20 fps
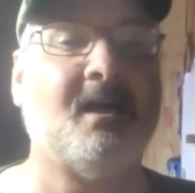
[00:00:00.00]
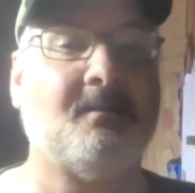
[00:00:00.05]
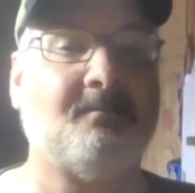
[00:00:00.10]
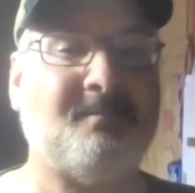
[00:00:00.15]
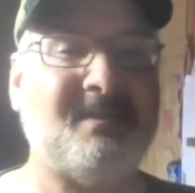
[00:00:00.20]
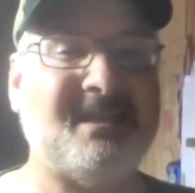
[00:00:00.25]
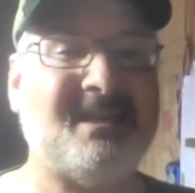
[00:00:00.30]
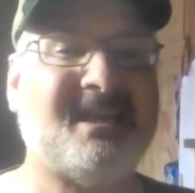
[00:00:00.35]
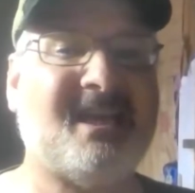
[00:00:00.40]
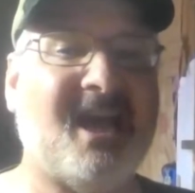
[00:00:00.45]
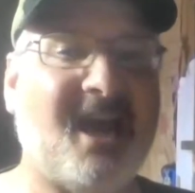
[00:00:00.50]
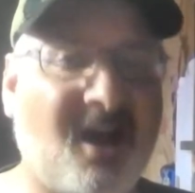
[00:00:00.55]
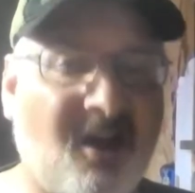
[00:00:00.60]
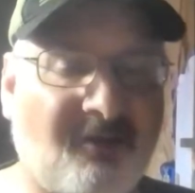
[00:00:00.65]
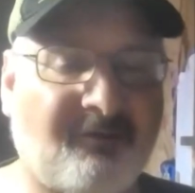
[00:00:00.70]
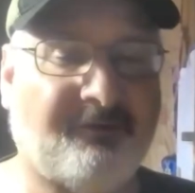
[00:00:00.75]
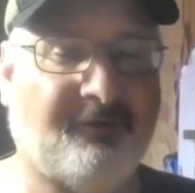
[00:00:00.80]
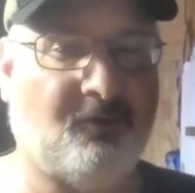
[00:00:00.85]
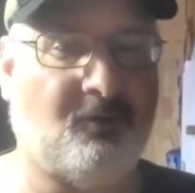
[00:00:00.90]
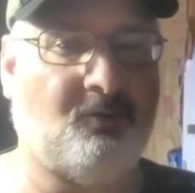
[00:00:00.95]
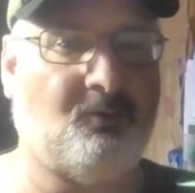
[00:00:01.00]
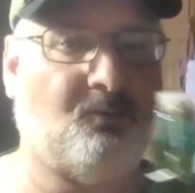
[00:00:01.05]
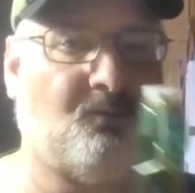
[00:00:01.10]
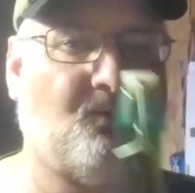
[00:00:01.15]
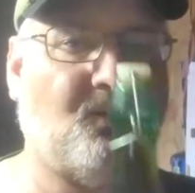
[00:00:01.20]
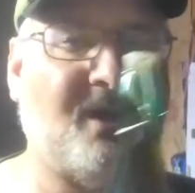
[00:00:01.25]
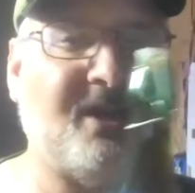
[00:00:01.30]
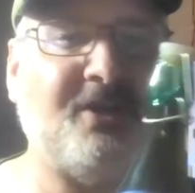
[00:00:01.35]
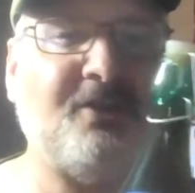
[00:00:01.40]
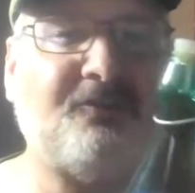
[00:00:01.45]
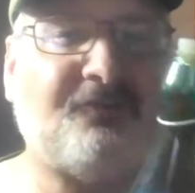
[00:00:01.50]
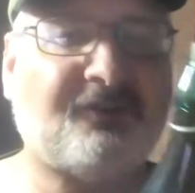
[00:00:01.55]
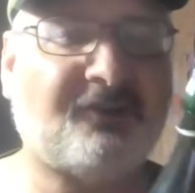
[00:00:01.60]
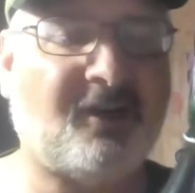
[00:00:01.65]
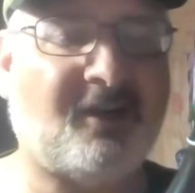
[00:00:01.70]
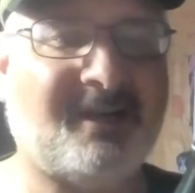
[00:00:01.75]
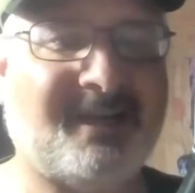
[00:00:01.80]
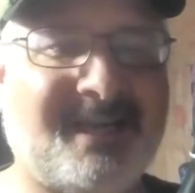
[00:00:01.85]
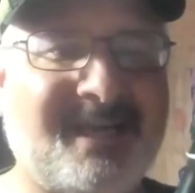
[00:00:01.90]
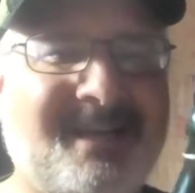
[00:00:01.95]
Be careful when you
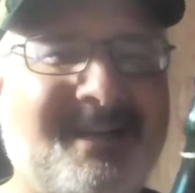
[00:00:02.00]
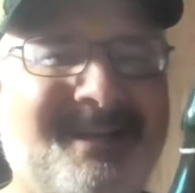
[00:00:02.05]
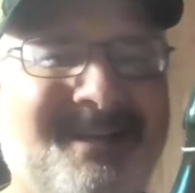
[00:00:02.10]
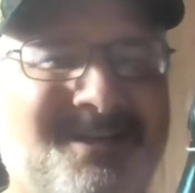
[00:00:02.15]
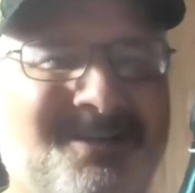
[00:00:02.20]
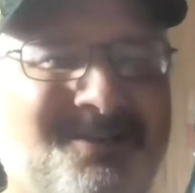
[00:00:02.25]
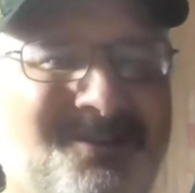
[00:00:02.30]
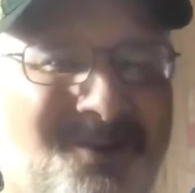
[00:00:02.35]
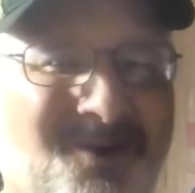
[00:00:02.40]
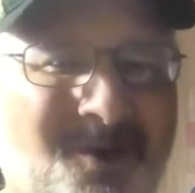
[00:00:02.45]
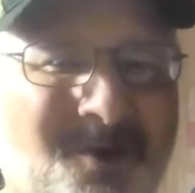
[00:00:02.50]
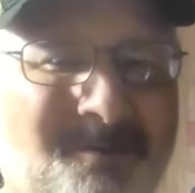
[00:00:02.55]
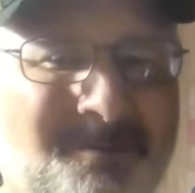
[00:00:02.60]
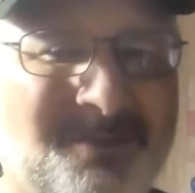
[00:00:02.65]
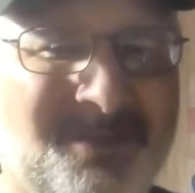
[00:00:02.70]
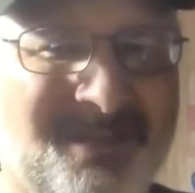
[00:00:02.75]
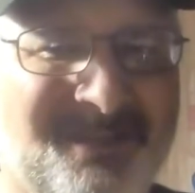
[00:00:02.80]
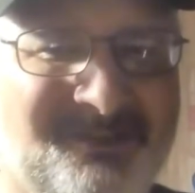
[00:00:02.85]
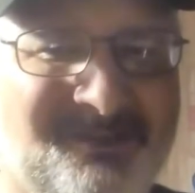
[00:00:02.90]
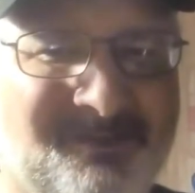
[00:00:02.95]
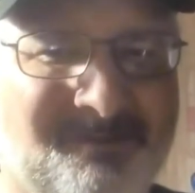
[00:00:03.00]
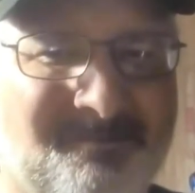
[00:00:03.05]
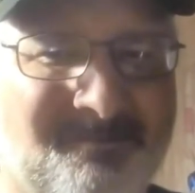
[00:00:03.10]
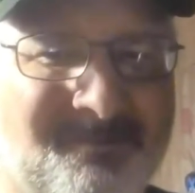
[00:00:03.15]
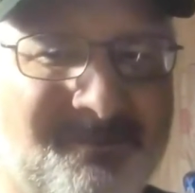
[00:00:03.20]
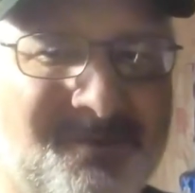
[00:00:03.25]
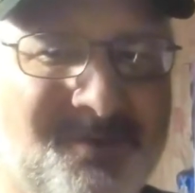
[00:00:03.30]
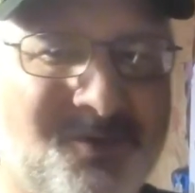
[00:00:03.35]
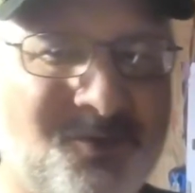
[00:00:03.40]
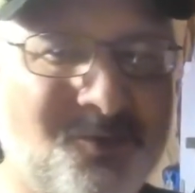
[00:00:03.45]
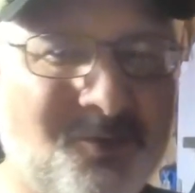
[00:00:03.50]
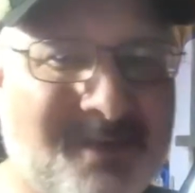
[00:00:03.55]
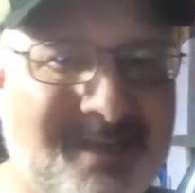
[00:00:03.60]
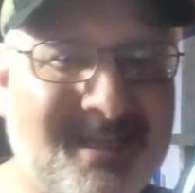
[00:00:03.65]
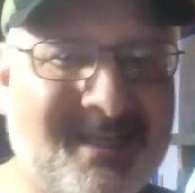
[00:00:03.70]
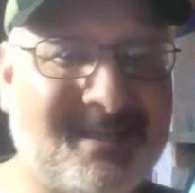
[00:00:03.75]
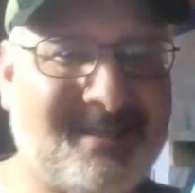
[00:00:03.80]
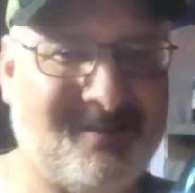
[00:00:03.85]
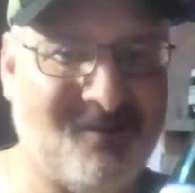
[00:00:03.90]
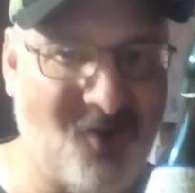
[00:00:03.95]
start getting into herbalism. You can
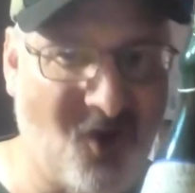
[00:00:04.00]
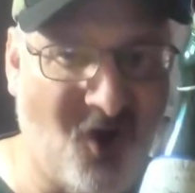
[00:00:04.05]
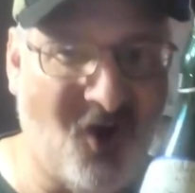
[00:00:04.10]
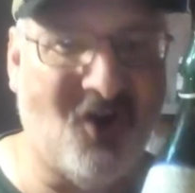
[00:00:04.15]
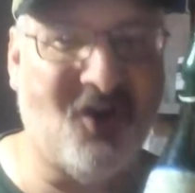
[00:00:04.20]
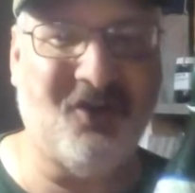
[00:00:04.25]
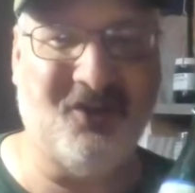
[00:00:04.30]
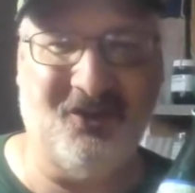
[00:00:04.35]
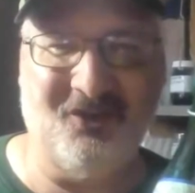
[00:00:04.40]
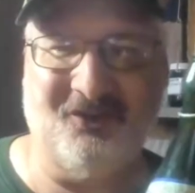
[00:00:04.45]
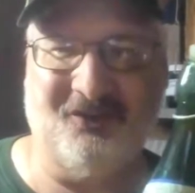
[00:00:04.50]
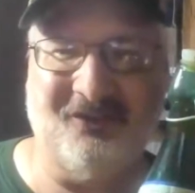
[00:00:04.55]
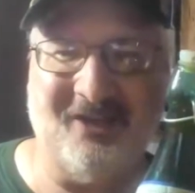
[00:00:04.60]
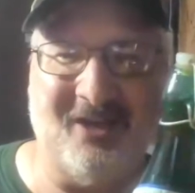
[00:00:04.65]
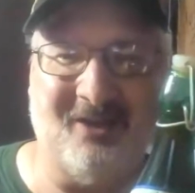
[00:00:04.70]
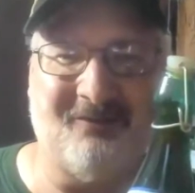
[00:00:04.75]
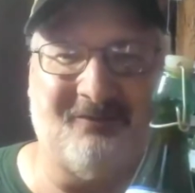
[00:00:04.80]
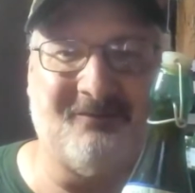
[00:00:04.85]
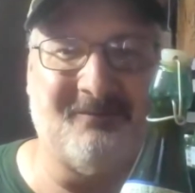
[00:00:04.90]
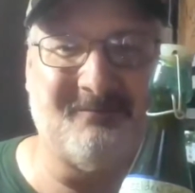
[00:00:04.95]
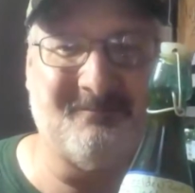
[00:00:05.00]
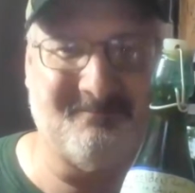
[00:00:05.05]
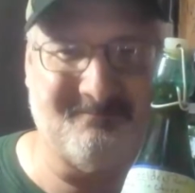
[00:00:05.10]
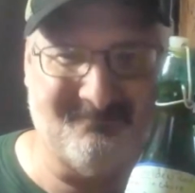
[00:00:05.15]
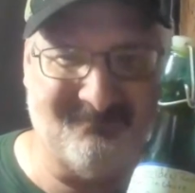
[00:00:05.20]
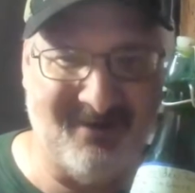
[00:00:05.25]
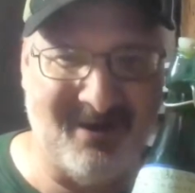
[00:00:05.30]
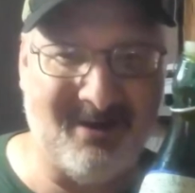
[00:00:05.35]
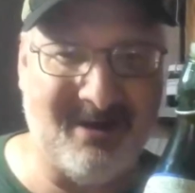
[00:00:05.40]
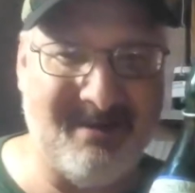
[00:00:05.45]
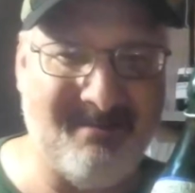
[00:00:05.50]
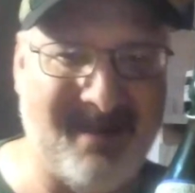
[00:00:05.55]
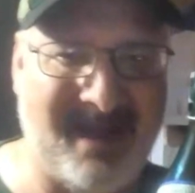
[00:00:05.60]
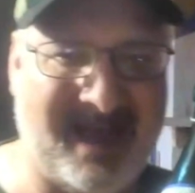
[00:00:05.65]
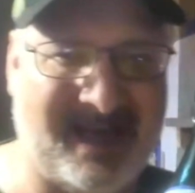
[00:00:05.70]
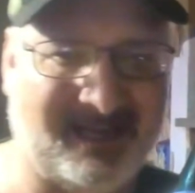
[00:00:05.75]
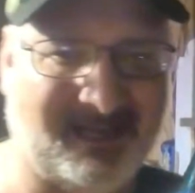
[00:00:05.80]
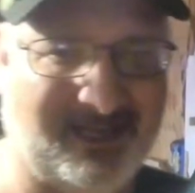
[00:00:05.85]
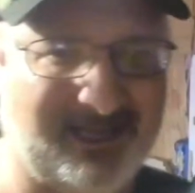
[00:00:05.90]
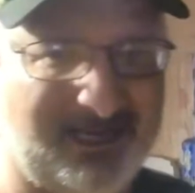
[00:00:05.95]
hurt yourself very
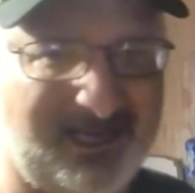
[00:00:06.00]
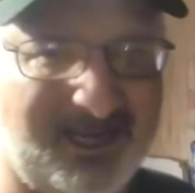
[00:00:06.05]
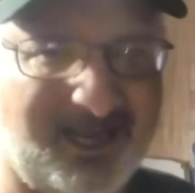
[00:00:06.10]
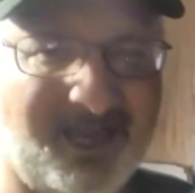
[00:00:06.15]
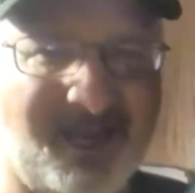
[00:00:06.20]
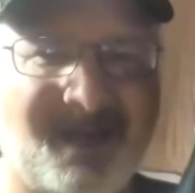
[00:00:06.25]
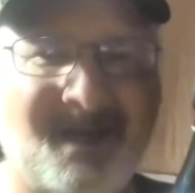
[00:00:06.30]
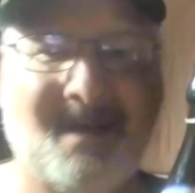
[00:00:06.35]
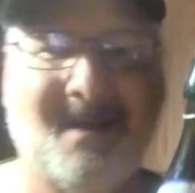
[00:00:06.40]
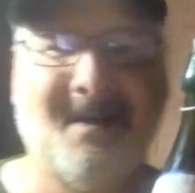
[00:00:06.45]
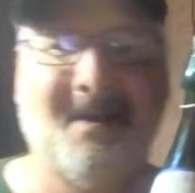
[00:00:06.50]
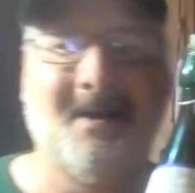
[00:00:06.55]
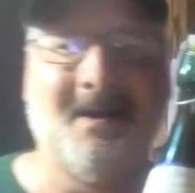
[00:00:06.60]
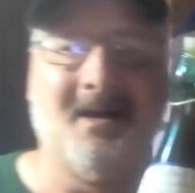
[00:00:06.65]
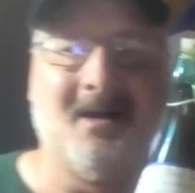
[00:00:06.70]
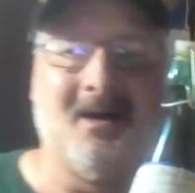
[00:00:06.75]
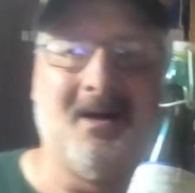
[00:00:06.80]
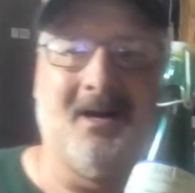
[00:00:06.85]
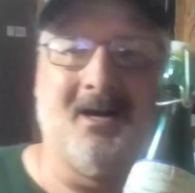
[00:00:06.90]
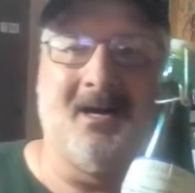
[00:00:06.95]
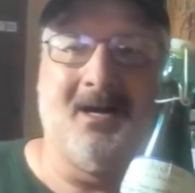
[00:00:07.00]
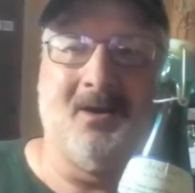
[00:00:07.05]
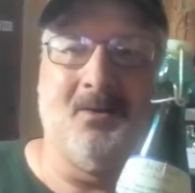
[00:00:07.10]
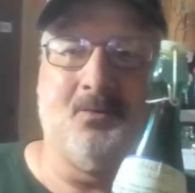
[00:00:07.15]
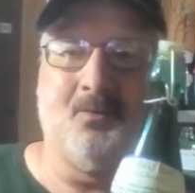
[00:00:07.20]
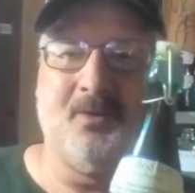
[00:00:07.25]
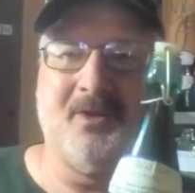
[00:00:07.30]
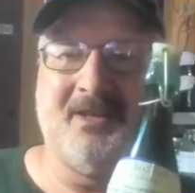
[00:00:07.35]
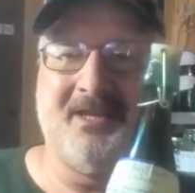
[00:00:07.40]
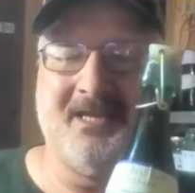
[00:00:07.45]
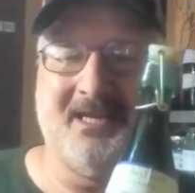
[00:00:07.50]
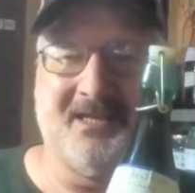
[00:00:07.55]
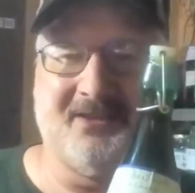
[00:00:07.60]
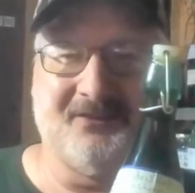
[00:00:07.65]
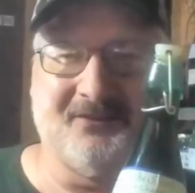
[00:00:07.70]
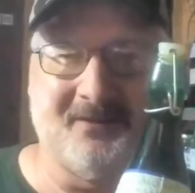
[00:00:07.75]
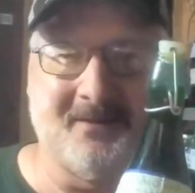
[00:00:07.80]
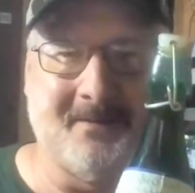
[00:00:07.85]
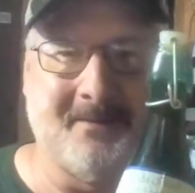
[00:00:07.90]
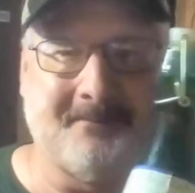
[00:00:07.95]
badly uh, with
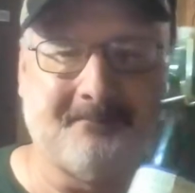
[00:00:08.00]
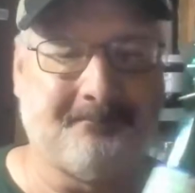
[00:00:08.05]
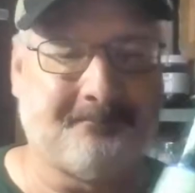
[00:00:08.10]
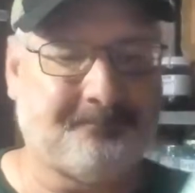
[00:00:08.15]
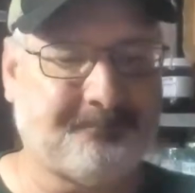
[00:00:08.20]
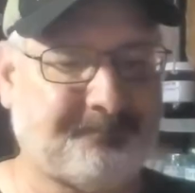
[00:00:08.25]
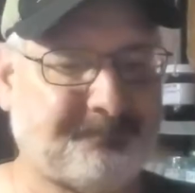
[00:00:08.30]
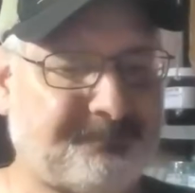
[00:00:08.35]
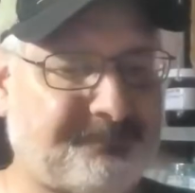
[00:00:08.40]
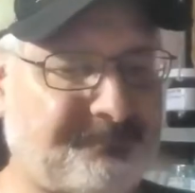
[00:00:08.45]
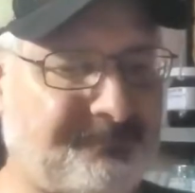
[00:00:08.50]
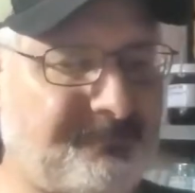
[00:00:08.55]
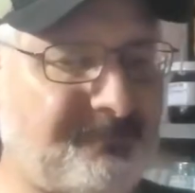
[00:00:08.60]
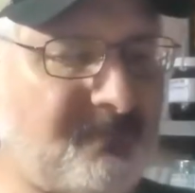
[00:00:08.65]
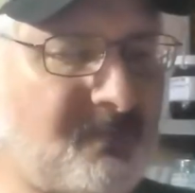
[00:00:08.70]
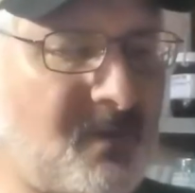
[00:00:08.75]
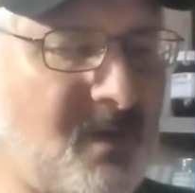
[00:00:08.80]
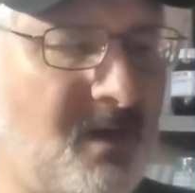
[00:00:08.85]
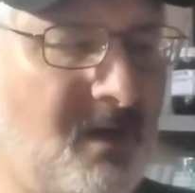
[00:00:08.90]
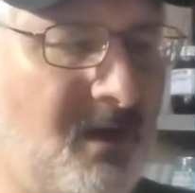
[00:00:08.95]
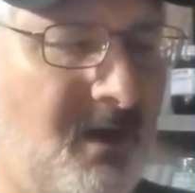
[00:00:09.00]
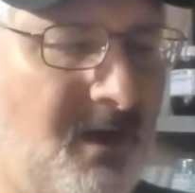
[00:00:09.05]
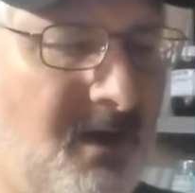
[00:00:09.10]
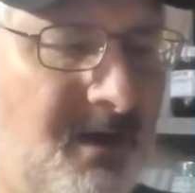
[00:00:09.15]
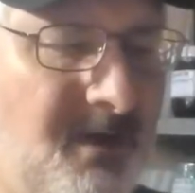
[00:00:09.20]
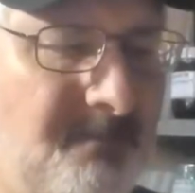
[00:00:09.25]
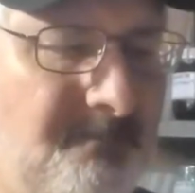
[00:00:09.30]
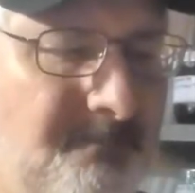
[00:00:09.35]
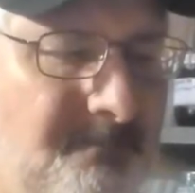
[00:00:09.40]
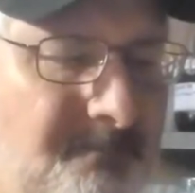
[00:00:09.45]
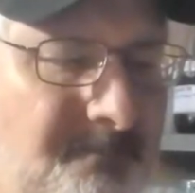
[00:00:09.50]
this. Um,